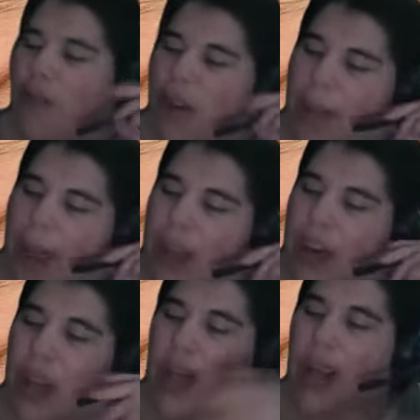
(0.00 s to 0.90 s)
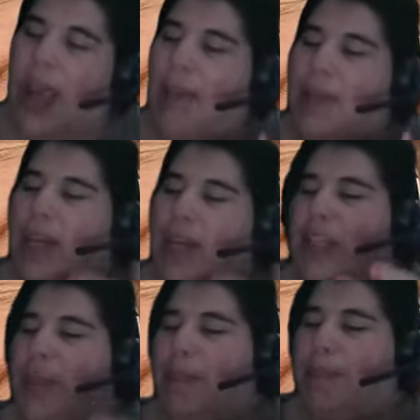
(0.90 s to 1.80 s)
over by creating a happy
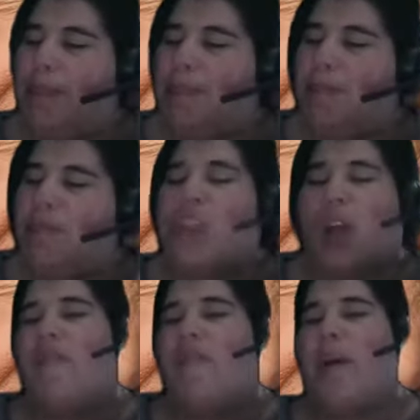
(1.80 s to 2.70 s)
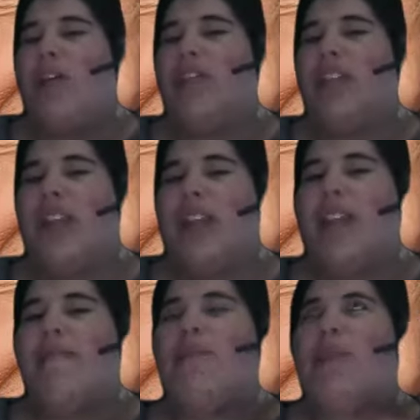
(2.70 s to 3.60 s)
days softball
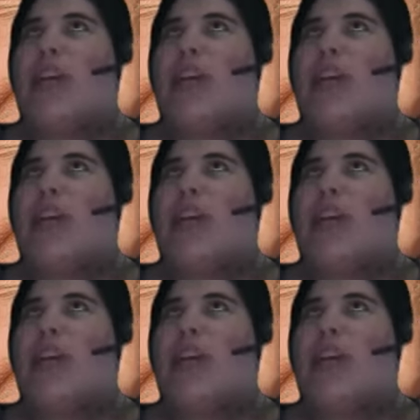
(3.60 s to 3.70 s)
team